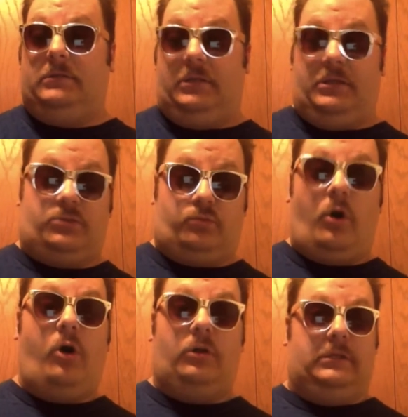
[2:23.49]
to this
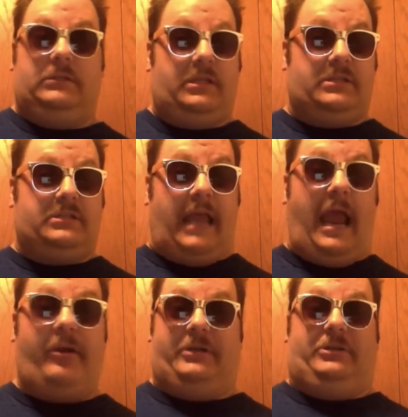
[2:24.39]
role and to this
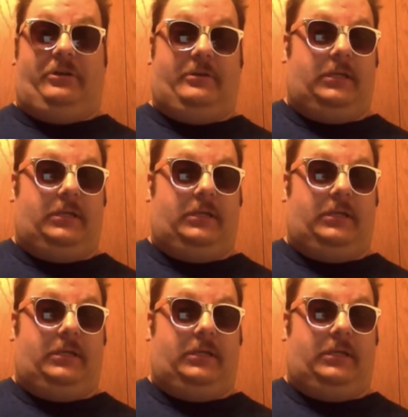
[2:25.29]
character.